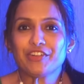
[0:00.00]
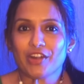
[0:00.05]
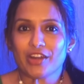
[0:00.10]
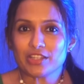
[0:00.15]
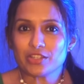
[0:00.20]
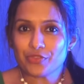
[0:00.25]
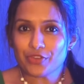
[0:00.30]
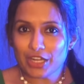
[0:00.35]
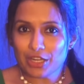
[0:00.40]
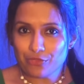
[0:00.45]

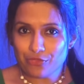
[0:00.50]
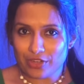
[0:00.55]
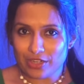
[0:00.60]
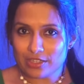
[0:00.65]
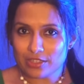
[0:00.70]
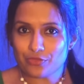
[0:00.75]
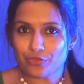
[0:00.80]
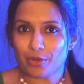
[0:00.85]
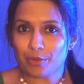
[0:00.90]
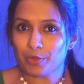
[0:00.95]
transferring
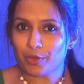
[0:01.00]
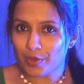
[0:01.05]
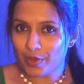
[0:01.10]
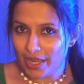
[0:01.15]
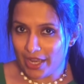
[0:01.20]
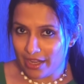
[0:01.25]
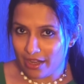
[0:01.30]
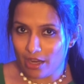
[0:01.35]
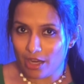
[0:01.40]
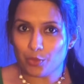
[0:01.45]
funds from your
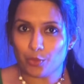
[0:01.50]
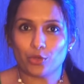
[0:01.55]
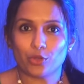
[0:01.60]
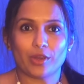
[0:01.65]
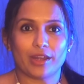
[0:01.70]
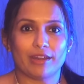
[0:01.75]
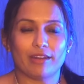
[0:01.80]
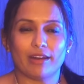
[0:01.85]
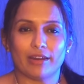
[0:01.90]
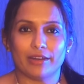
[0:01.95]
NRO to
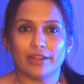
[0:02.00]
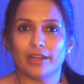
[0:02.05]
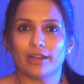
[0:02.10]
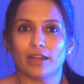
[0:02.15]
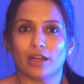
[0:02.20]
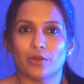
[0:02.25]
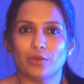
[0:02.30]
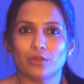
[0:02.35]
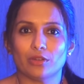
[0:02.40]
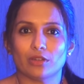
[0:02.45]
NRE
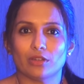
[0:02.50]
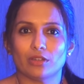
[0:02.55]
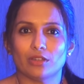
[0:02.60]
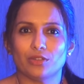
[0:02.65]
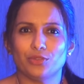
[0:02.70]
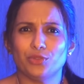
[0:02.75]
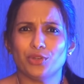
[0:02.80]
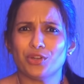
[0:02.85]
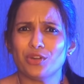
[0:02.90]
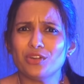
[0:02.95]
account,
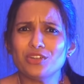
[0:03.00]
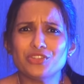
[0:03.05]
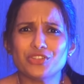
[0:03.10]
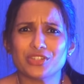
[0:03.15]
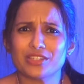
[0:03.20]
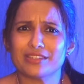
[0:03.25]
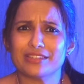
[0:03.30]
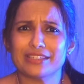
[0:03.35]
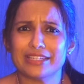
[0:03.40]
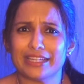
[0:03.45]
you're not
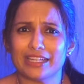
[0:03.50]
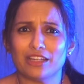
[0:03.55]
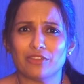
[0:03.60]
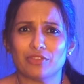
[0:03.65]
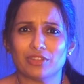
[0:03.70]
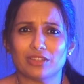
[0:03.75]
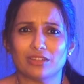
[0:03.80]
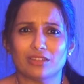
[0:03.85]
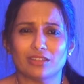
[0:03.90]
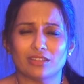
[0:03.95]
just dealing
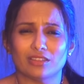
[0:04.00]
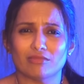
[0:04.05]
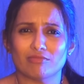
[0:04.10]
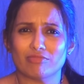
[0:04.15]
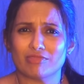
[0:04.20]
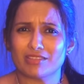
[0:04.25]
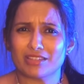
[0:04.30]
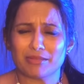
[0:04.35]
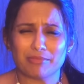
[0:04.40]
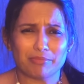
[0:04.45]
with the
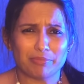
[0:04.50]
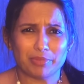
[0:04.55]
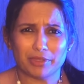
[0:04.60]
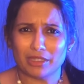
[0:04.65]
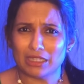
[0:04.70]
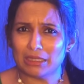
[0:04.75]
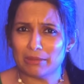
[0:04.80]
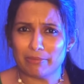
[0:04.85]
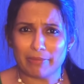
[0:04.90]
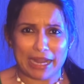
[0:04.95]

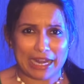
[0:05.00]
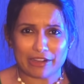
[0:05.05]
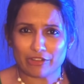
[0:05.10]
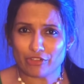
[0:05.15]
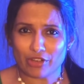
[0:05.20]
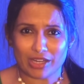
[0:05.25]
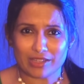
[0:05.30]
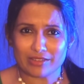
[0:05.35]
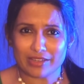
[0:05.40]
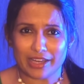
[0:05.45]
simple bank
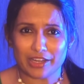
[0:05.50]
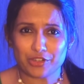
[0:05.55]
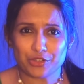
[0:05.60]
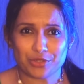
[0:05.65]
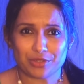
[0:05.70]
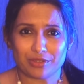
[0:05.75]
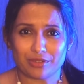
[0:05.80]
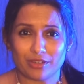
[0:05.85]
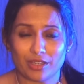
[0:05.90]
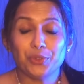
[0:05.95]

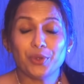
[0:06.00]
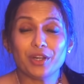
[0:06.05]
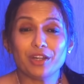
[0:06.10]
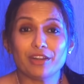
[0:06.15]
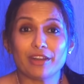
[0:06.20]
transaction. You're